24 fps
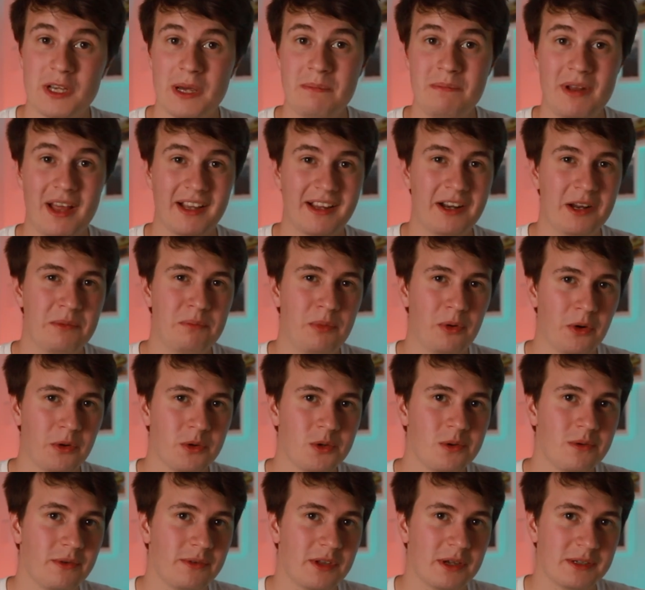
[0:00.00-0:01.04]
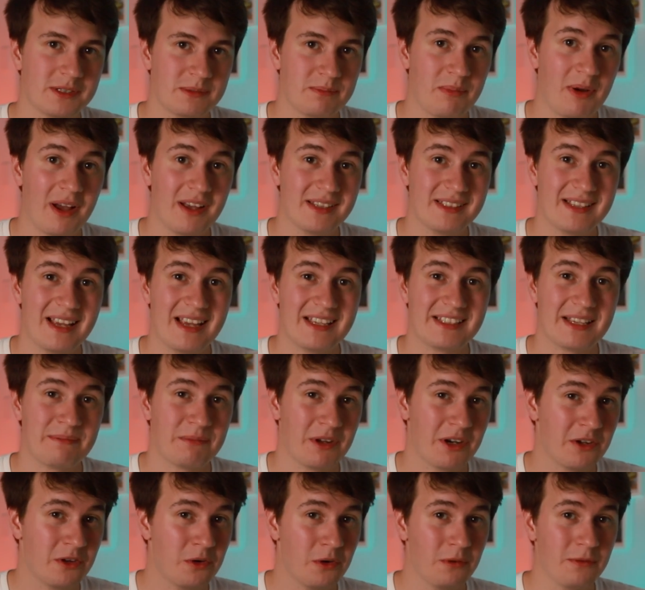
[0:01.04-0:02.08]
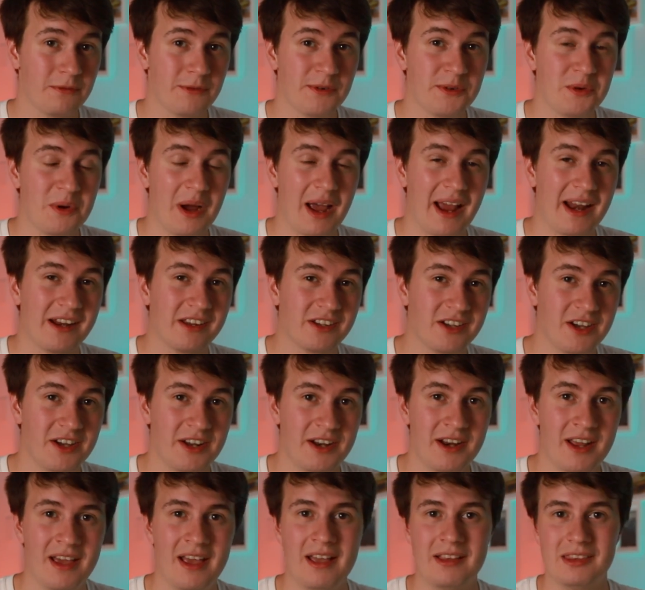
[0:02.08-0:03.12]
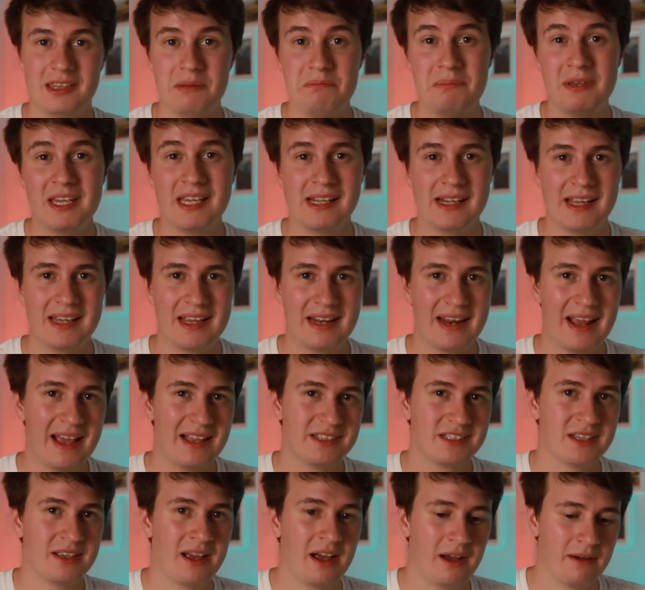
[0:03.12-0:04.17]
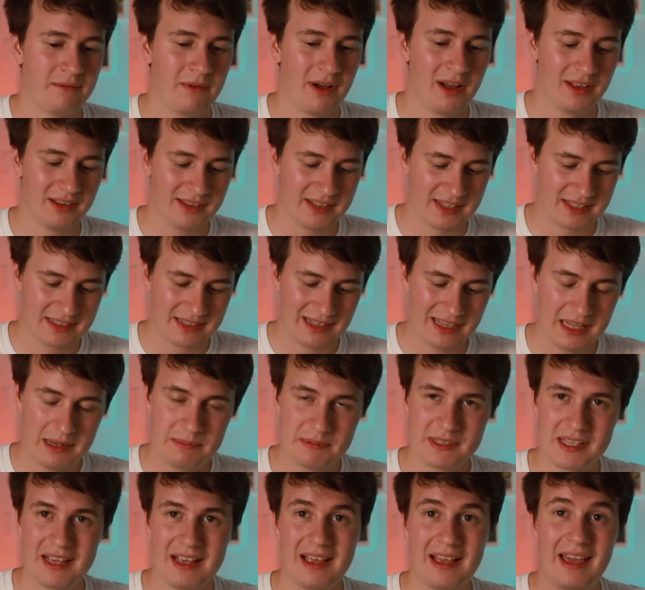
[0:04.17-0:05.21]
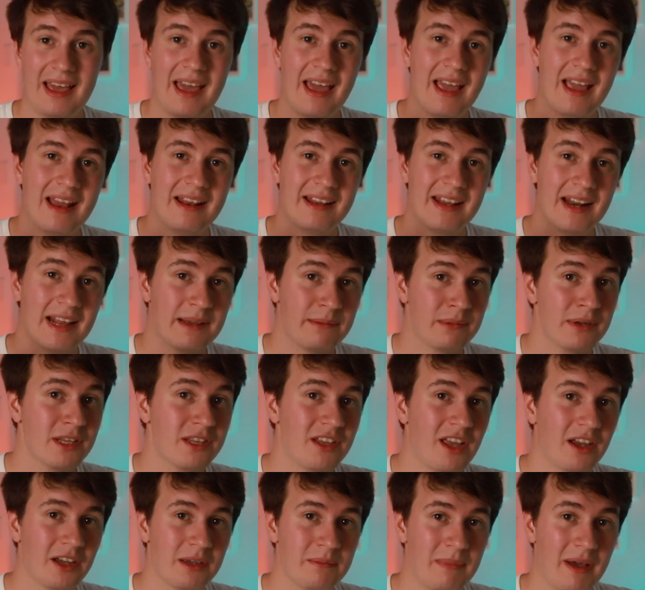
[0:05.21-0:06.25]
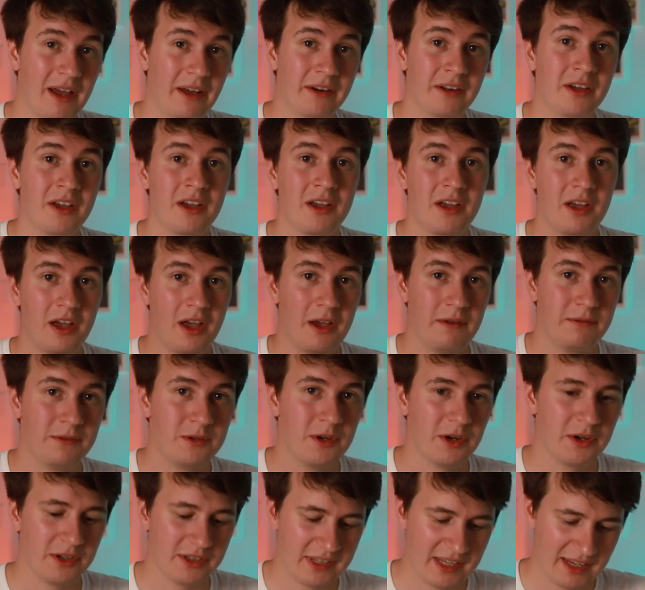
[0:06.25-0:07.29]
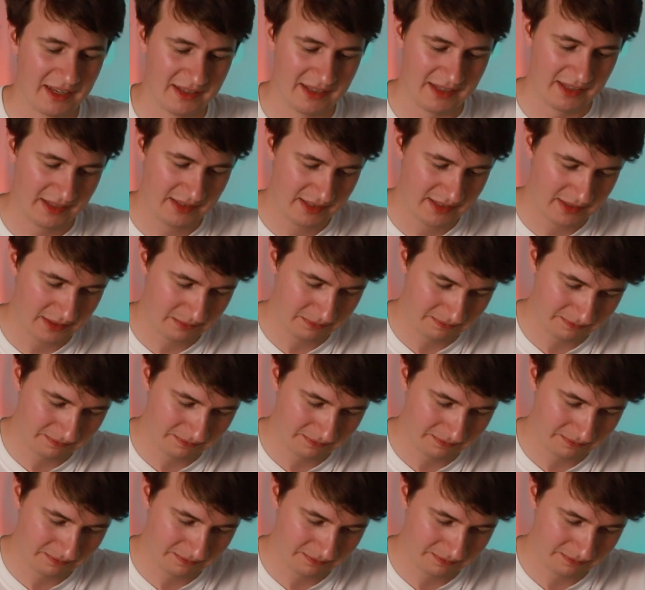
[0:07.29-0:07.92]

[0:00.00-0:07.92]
I'm not going to bore you with this process. I'm going to go through and cut the beginning and ends of all these clips. And then I'm going to talk about a few other techniques.